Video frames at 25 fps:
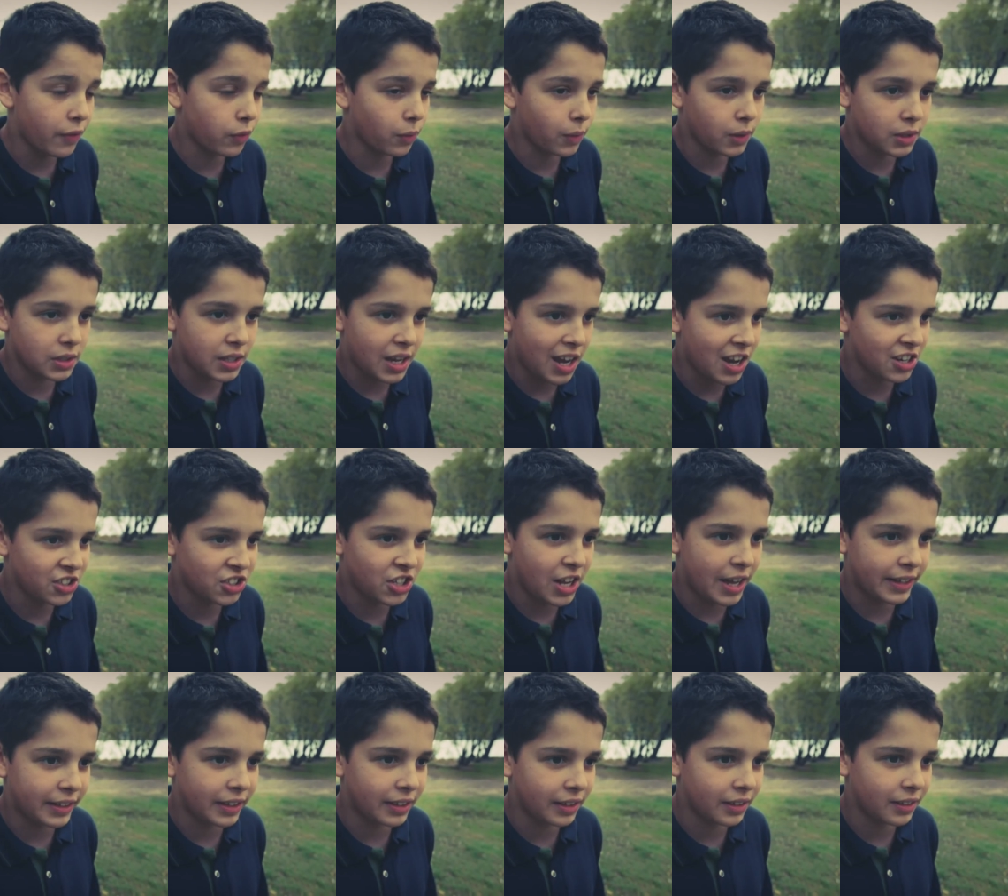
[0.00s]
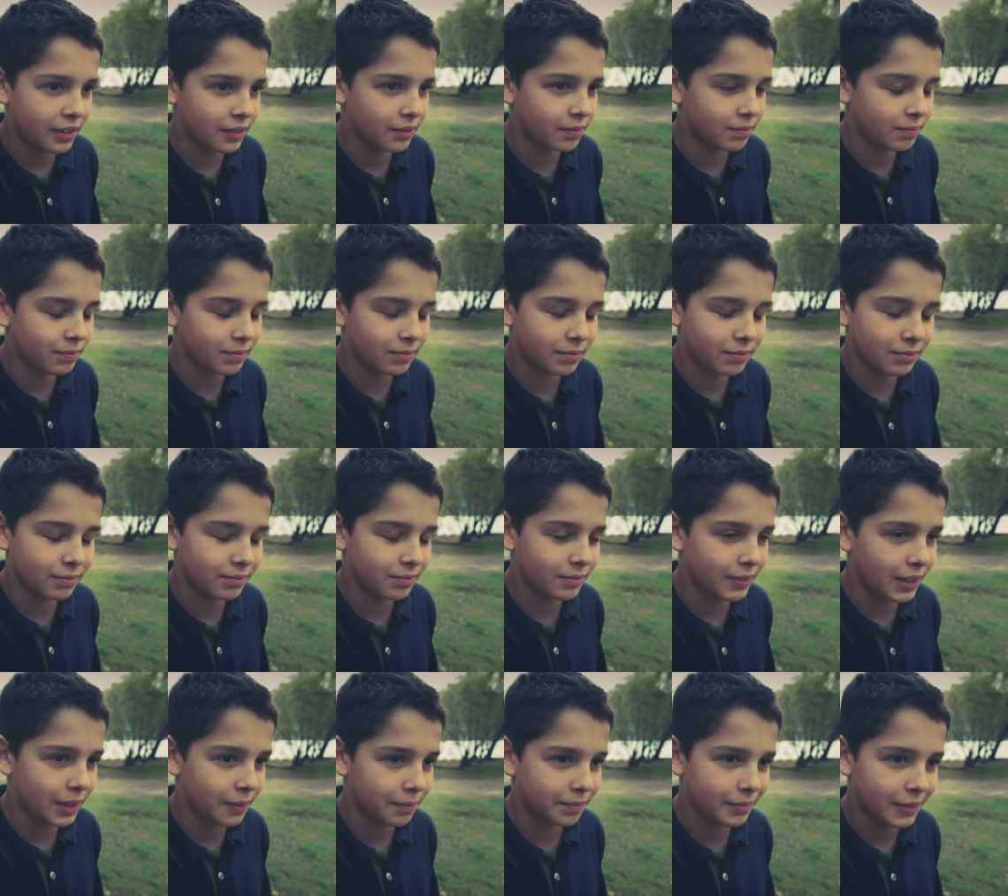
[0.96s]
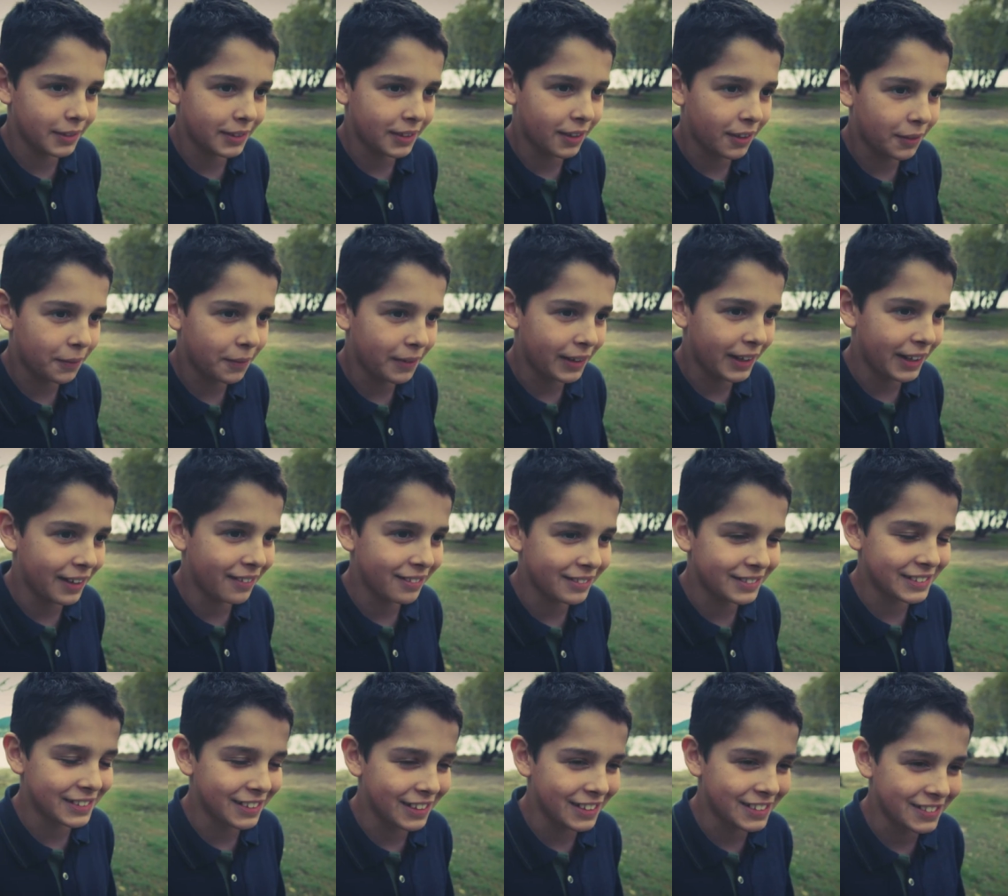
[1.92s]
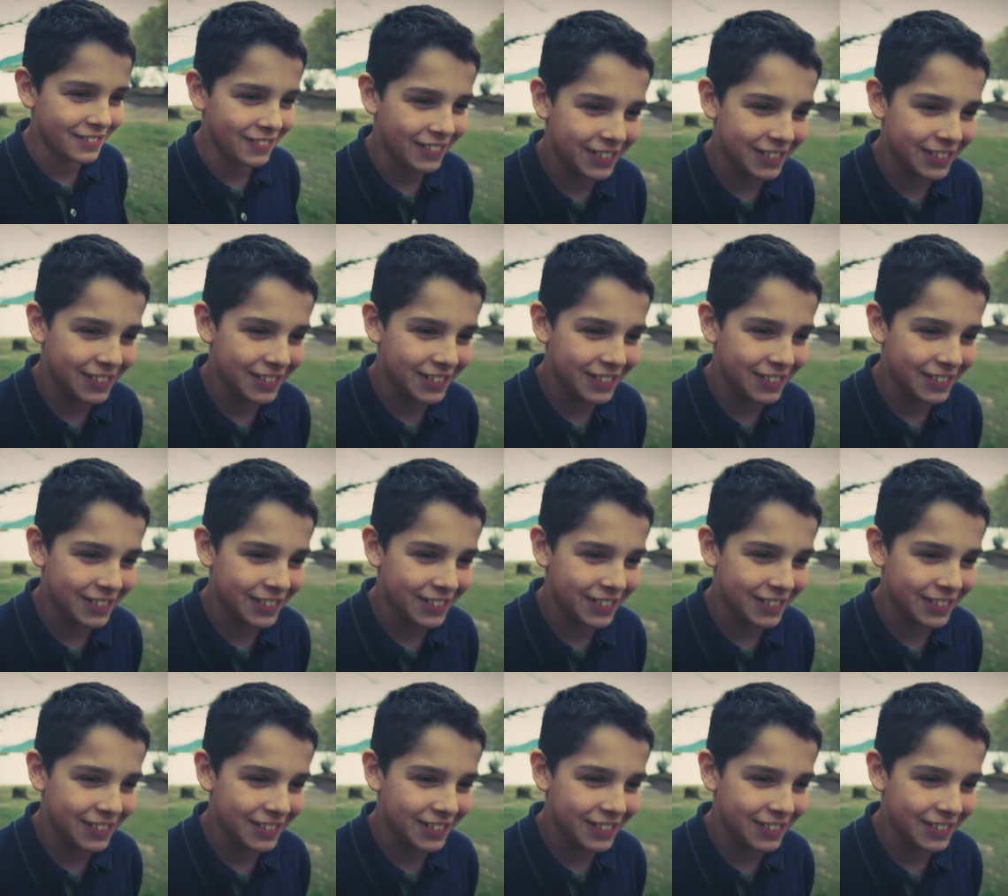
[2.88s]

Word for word: Everyone's hashtagging it. I'm the odd one out, still hasn't